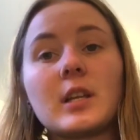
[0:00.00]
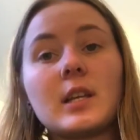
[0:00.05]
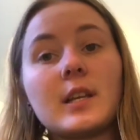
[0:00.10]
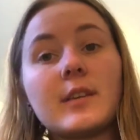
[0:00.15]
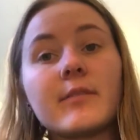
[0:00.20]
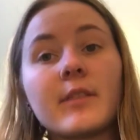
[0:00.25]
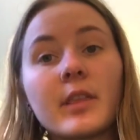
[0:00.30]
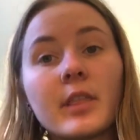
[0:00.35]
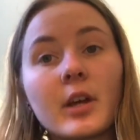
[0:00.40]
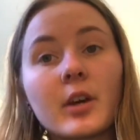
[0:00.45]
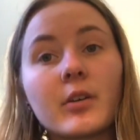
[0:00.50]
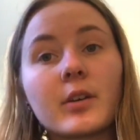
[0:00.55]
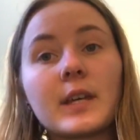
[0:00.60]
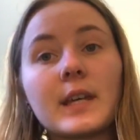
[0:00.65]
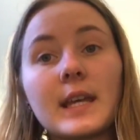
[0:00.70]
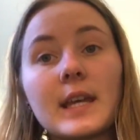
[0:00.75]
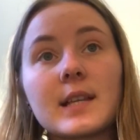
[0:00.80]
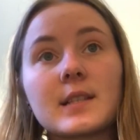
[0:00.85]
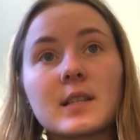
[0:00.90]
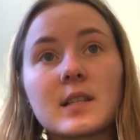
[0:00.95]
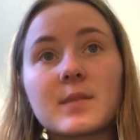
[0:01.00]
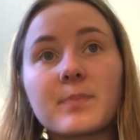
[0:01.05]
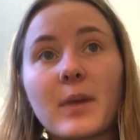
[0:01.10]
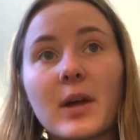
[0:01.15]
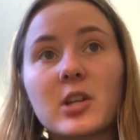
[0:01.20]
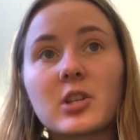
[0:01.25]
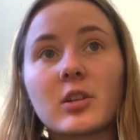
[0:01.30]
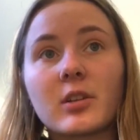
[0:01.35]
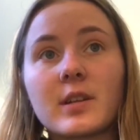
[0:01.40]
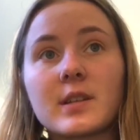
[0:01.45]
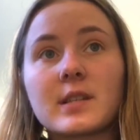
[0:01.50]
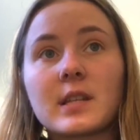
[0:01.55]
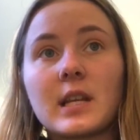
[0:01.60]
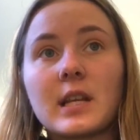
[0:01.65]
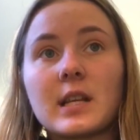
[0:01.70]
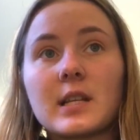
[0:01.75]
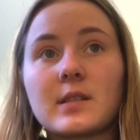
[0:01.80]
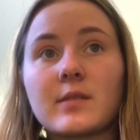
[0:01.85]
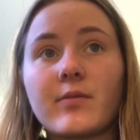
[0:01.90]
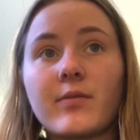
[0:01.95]
even though he is a specialist in
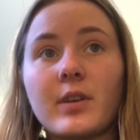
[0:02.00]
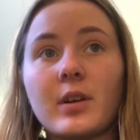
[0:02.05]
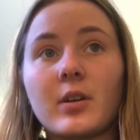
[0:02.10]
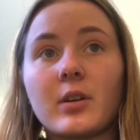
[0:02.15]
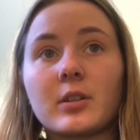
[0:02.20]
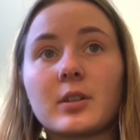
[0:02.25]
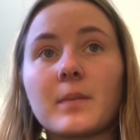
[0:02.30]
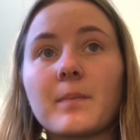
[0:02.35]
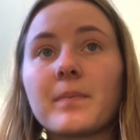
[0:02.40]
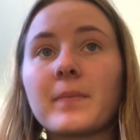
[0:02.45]
his field?